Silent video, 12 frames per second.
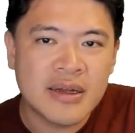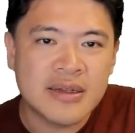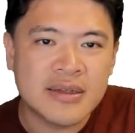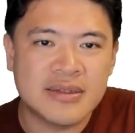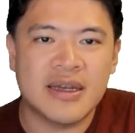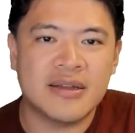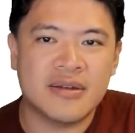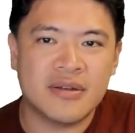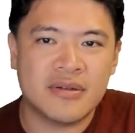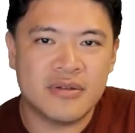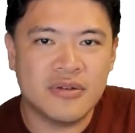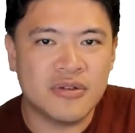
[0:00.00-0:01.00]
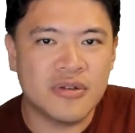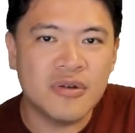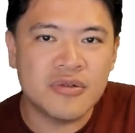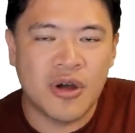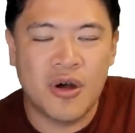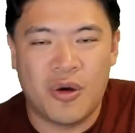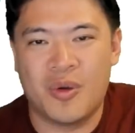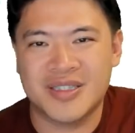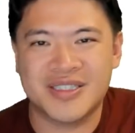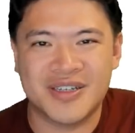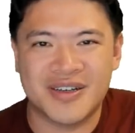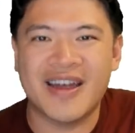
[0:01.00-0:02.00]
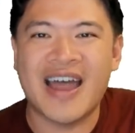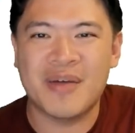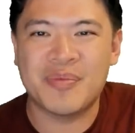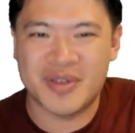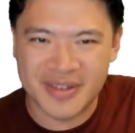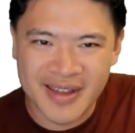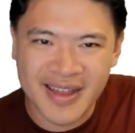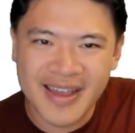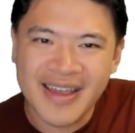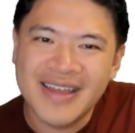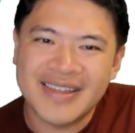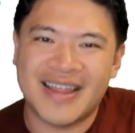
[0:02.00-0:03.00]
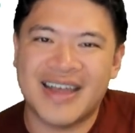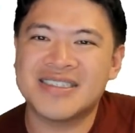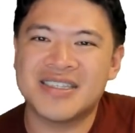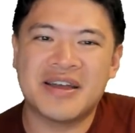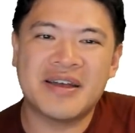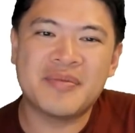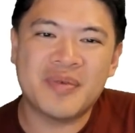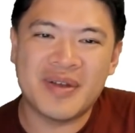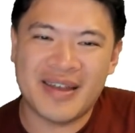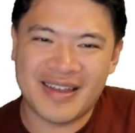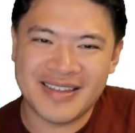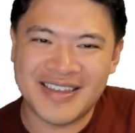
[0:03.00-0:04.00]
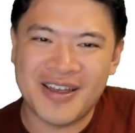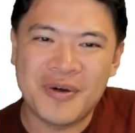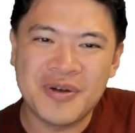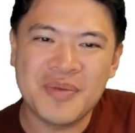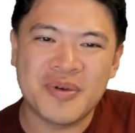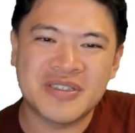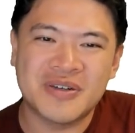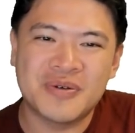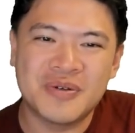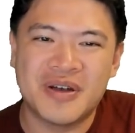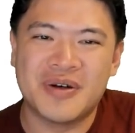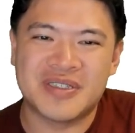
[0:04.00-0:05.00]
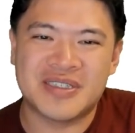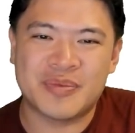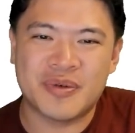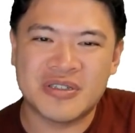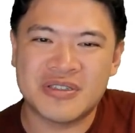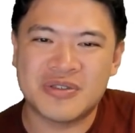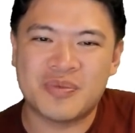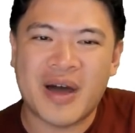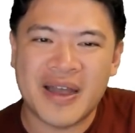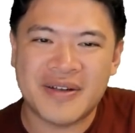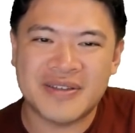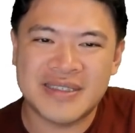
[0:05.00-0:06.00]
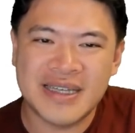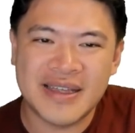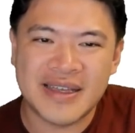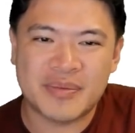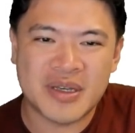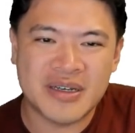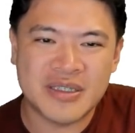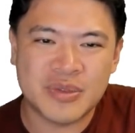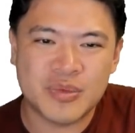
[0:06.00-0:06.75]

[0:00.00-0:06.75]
then you don't know what's going to happen. That's the only person who knows is the person who's buying or selling, because